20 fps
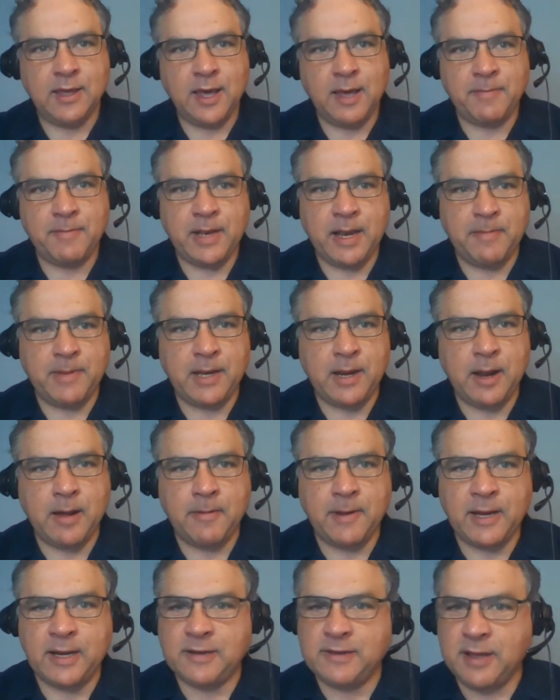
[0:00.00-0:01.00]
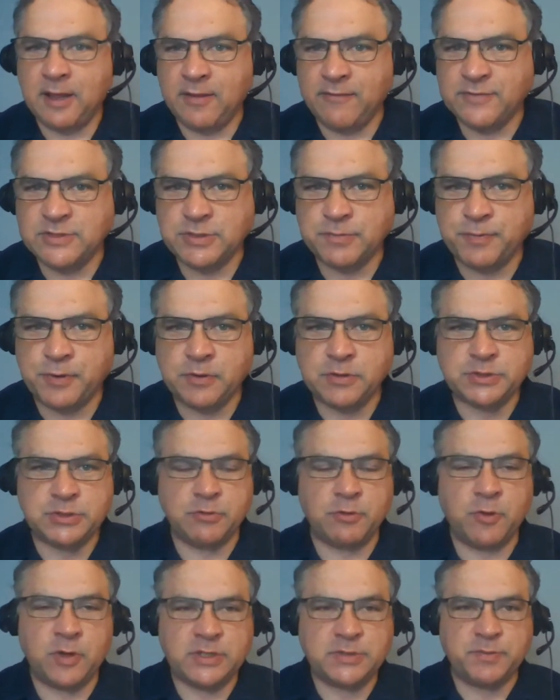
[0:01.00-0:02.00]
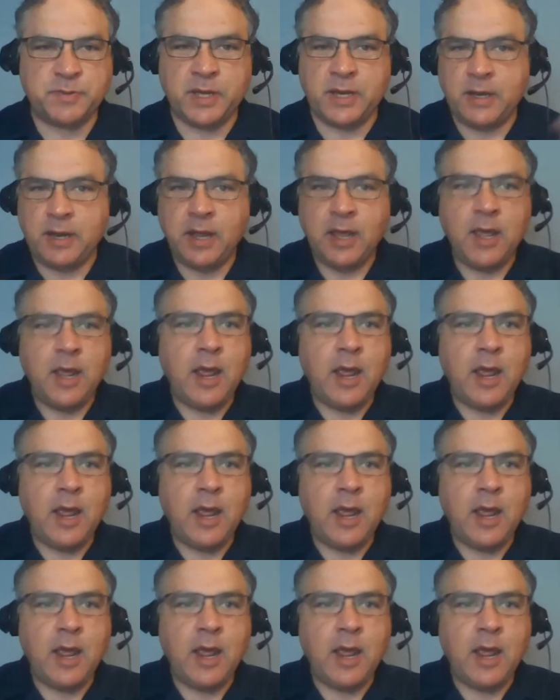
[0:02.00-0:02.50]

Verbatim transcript: I'm an Emmy nominated television producer who has been